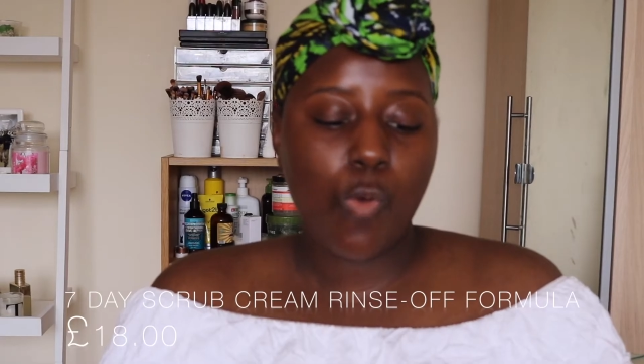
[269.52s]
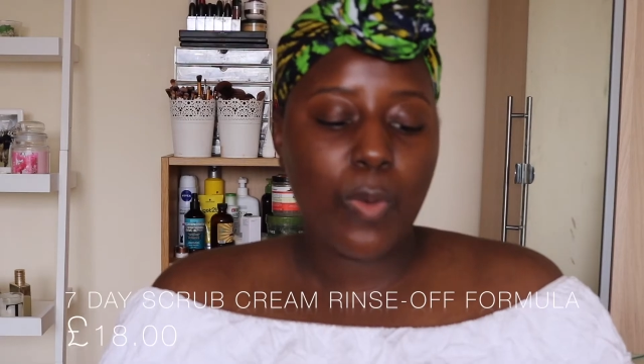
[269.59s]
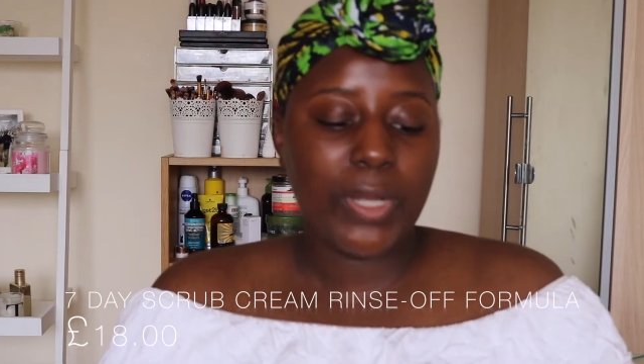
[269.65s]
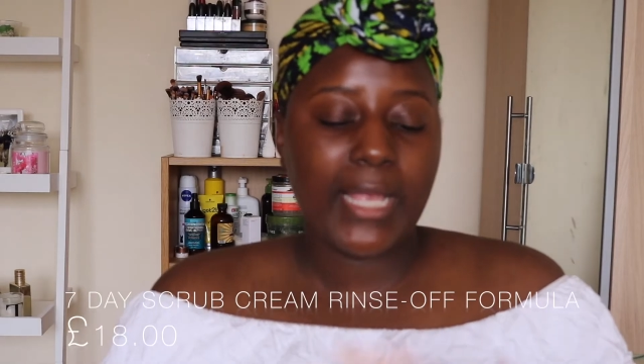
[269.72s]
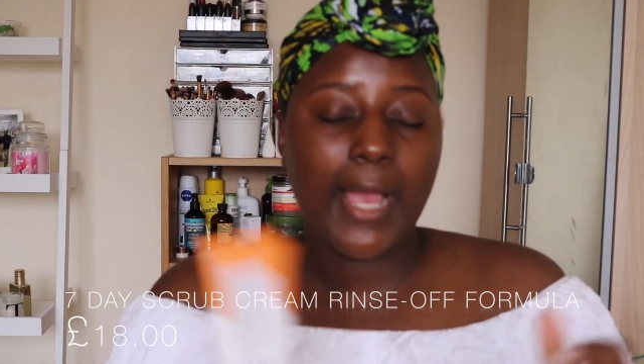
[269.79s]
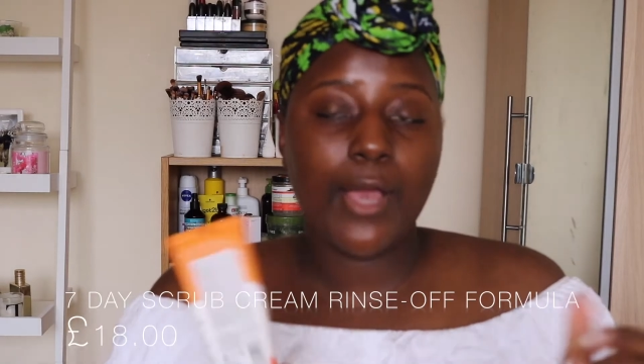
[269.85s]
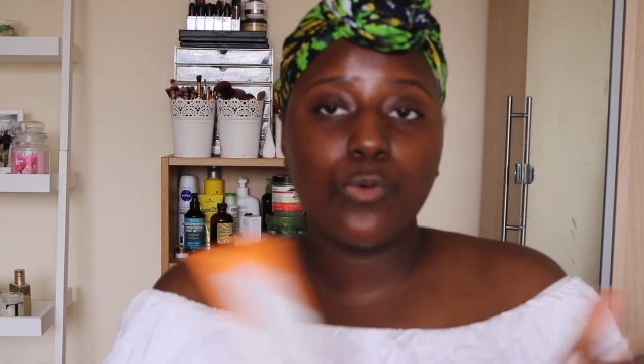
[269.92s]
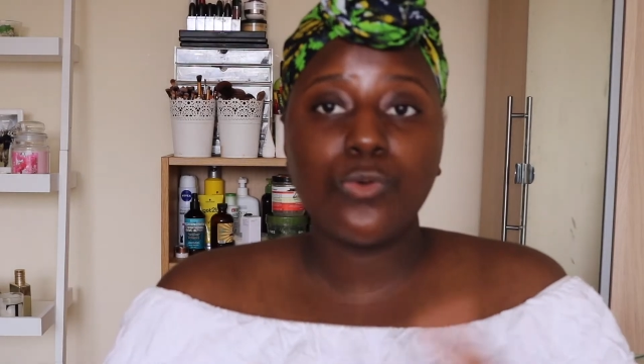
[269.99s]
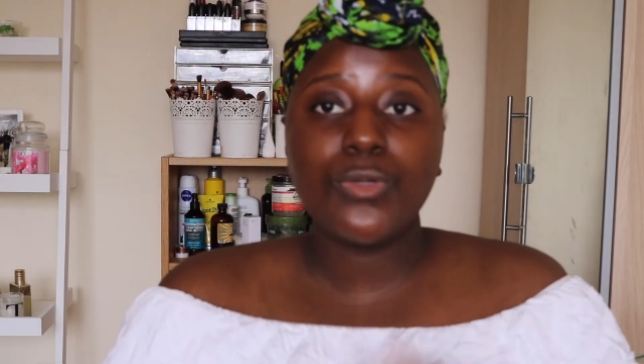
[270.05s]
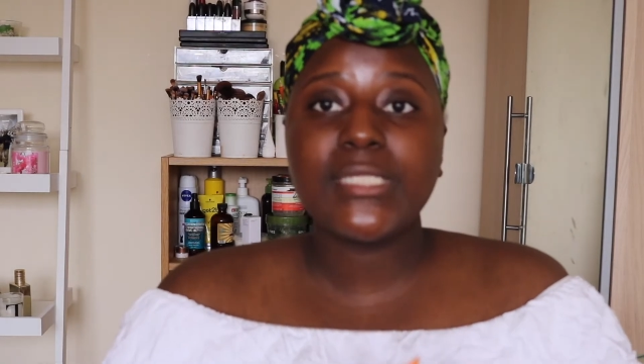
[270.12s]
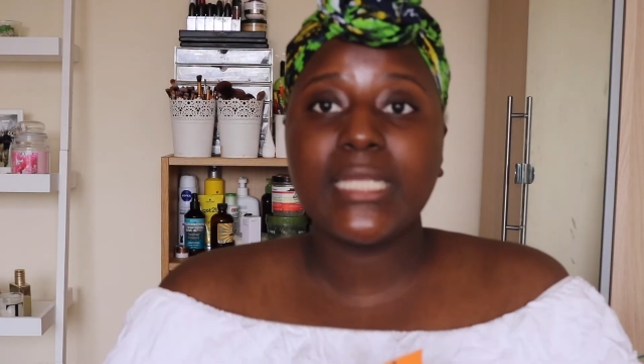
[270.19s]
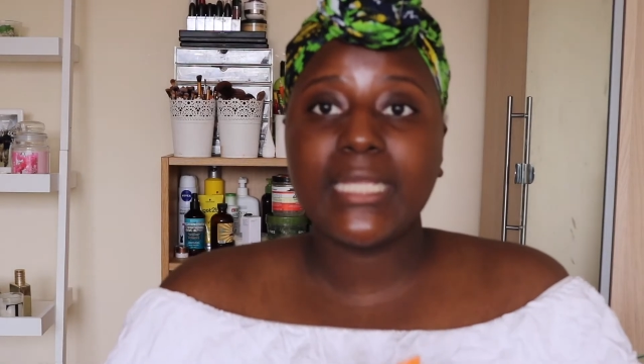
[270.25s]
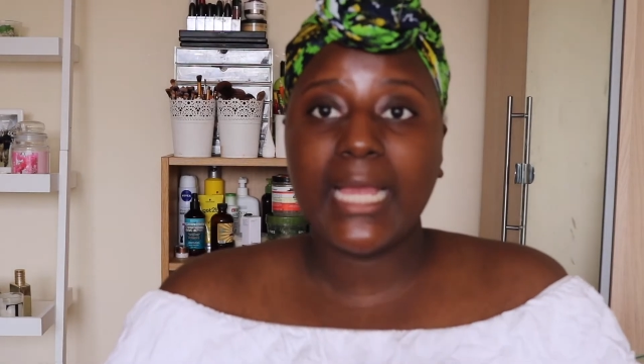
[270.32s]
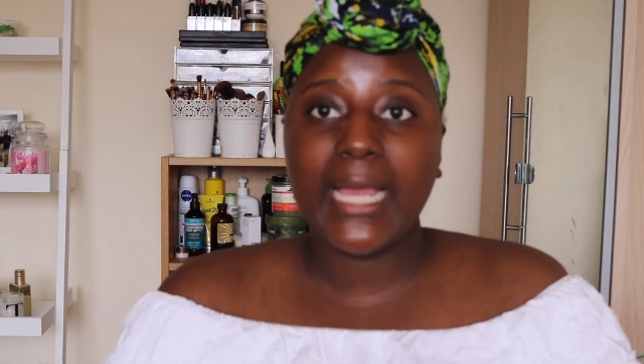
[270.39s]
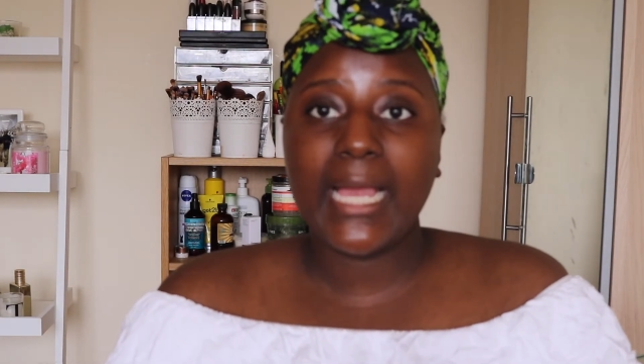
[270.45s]
When I
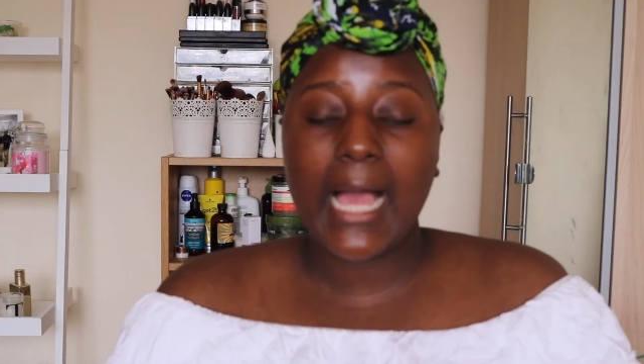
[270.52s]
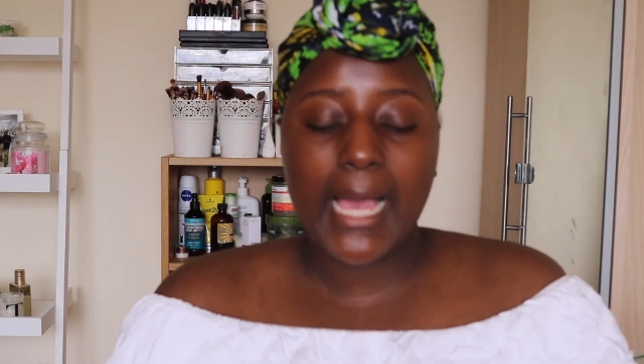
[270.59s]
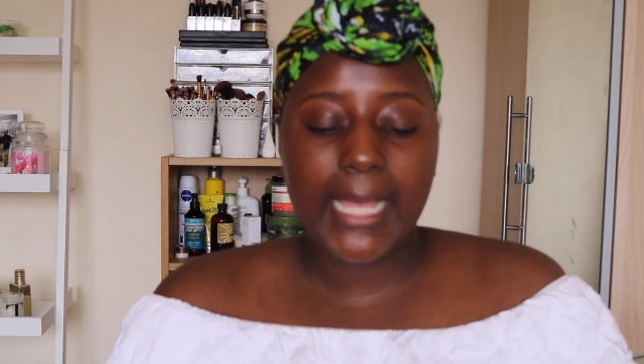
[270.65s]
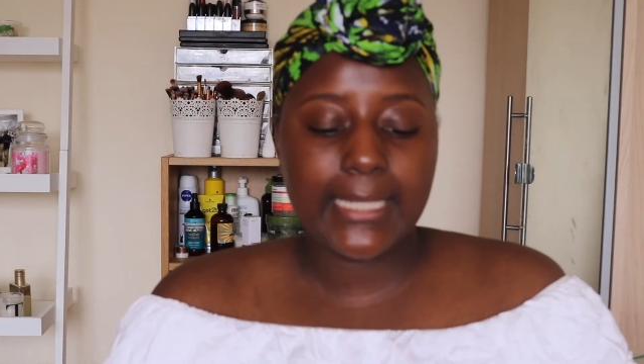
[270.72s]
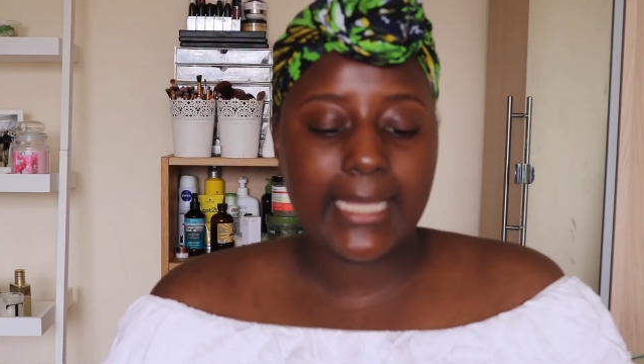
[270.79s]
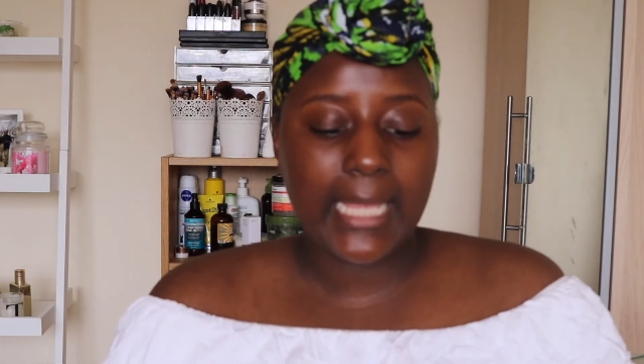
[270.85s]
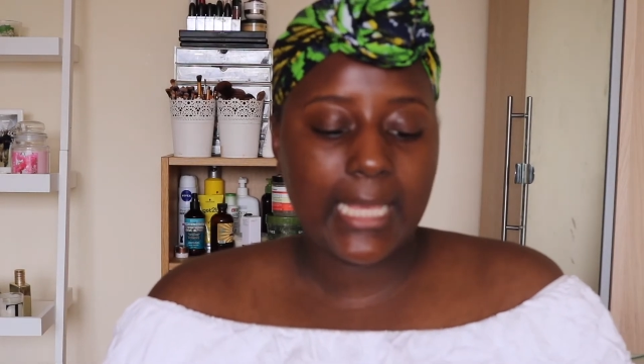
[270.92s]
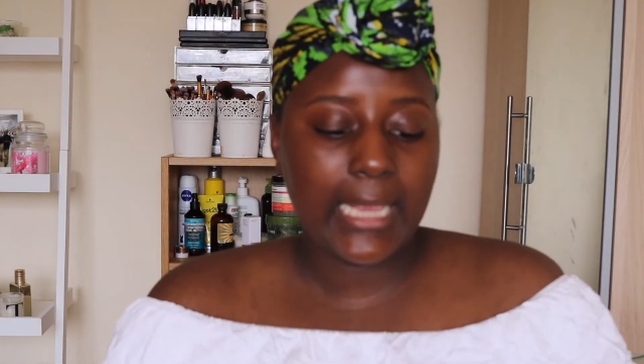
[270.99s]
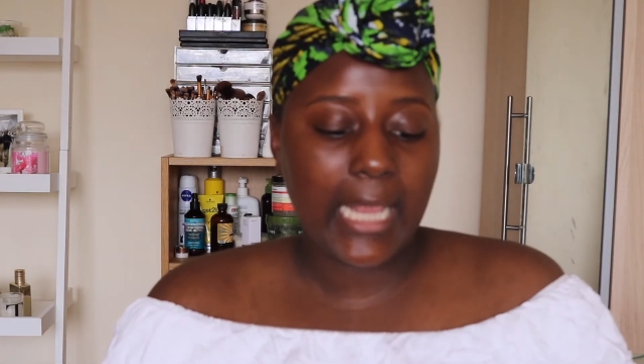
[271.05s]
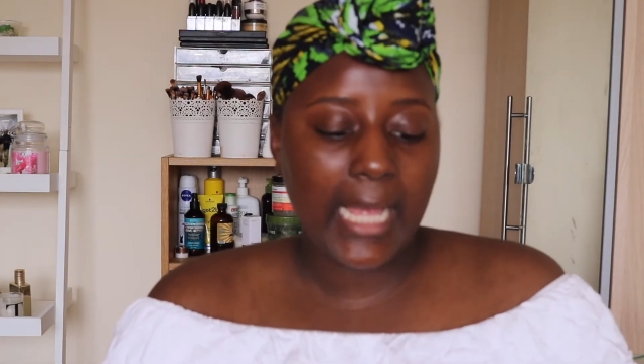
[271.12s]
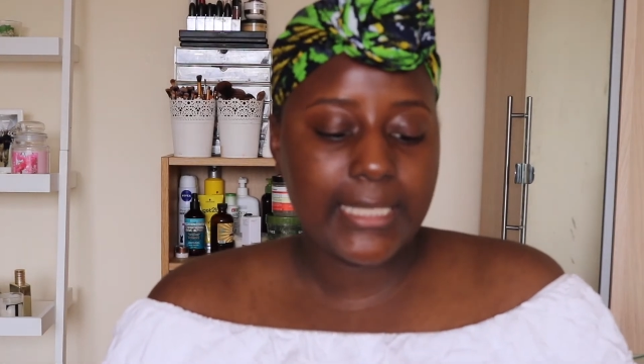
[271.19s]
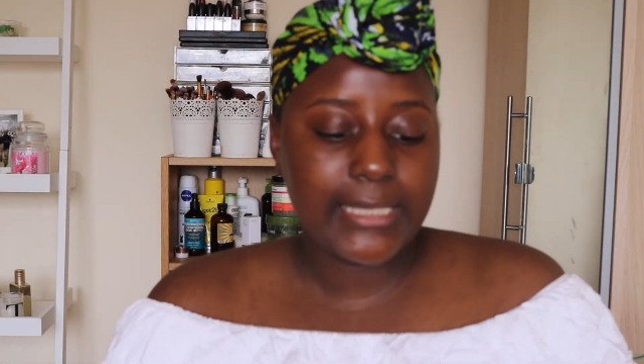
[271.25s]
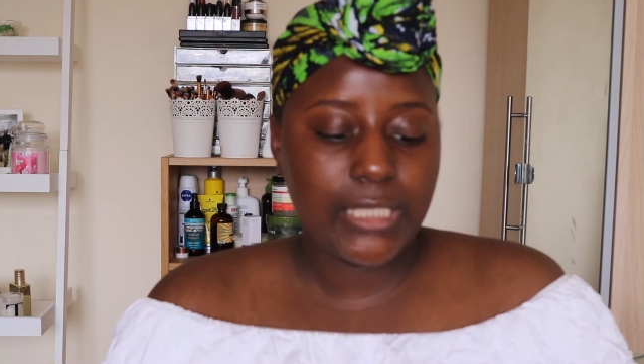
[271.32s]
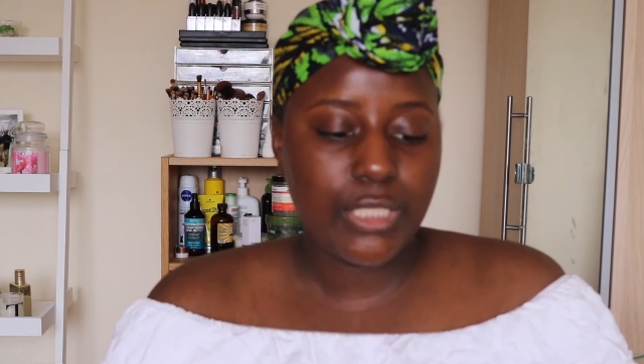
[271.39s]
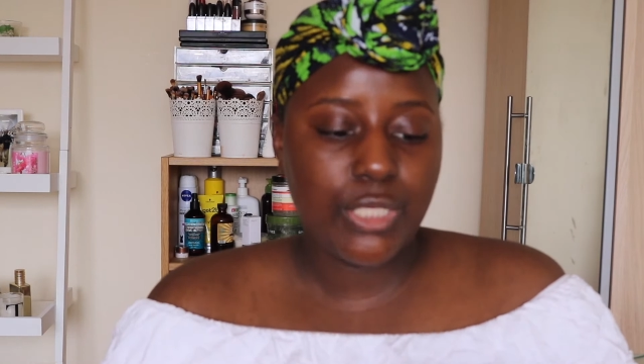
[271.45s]
alternate, I then
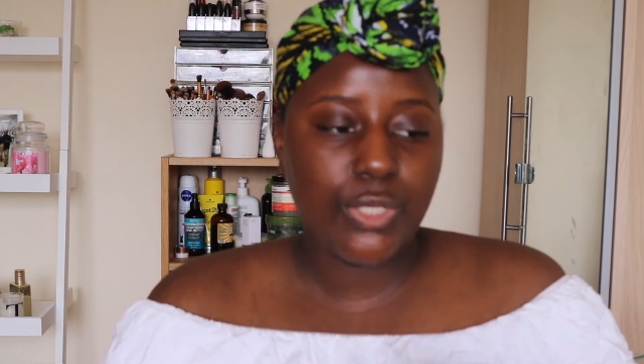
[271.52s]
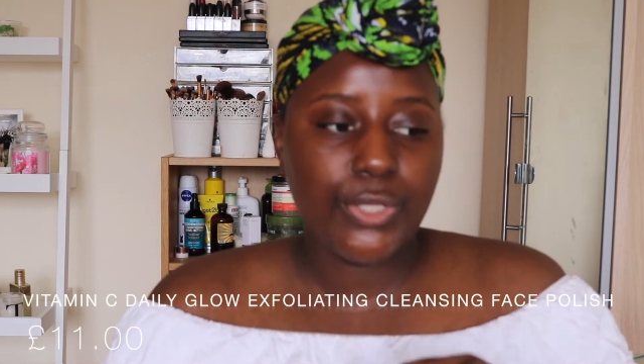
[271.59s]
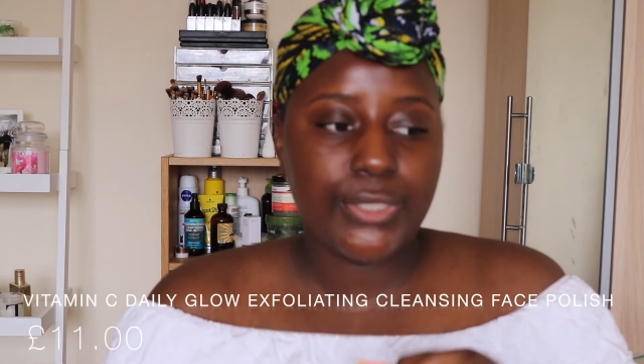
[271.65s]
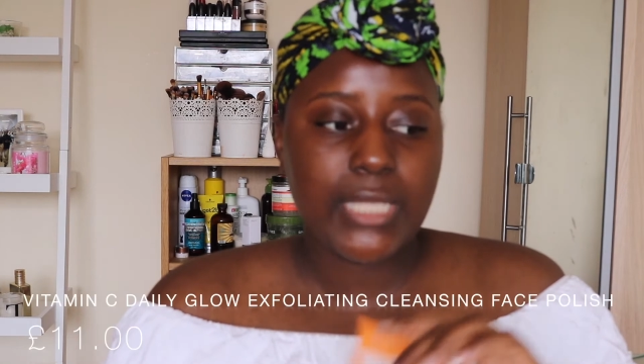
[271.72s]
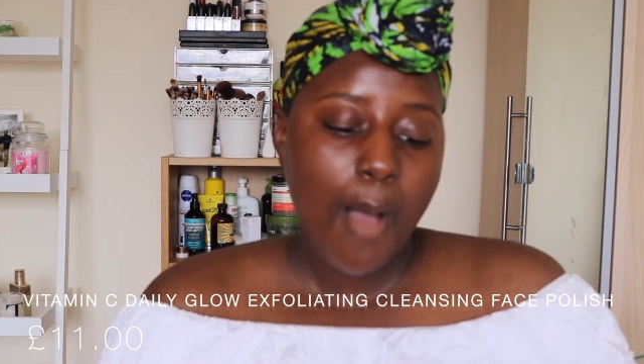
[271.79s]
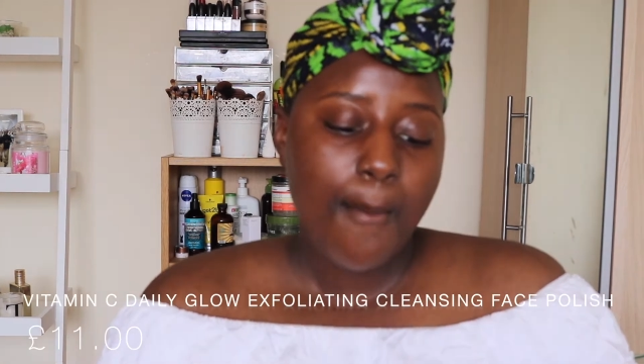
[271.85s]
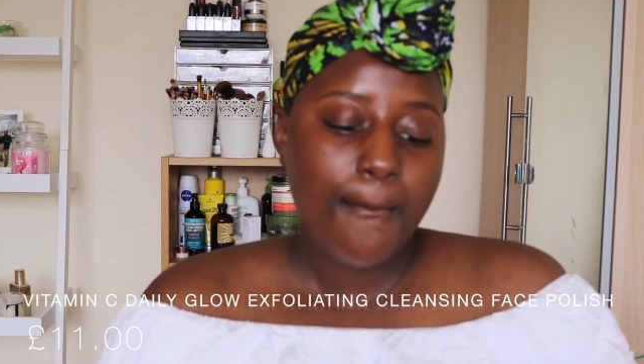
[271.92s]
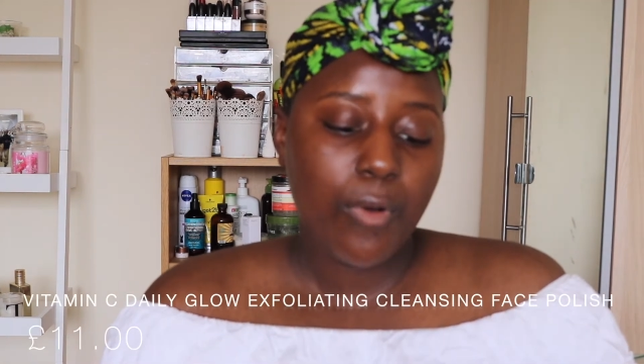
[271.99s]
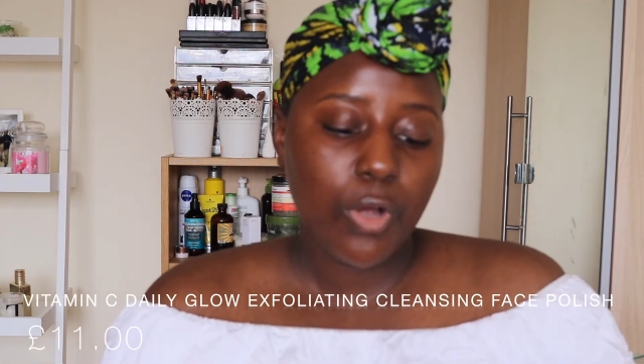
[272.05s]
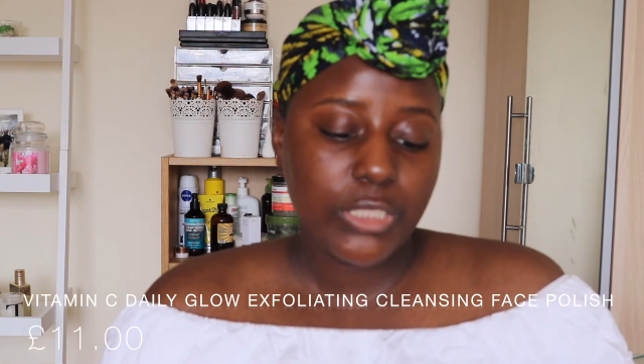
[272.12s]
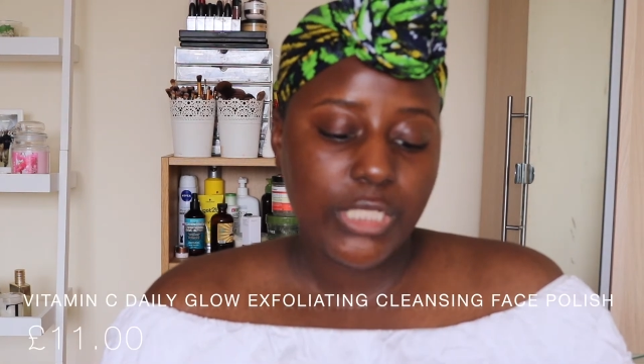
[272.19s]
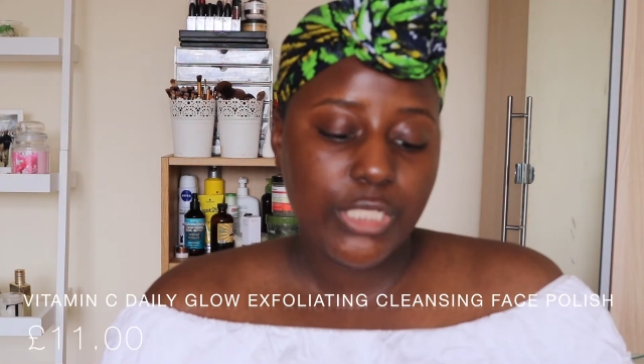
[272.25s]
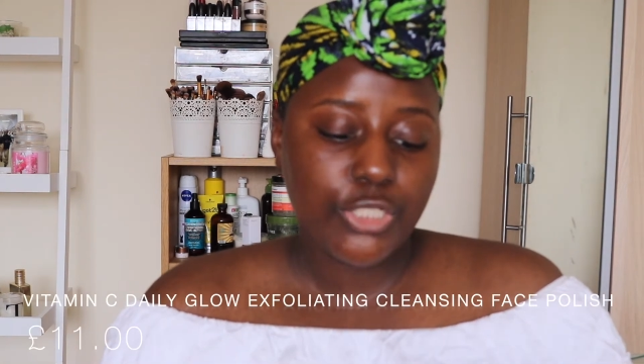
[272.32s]
like to use Body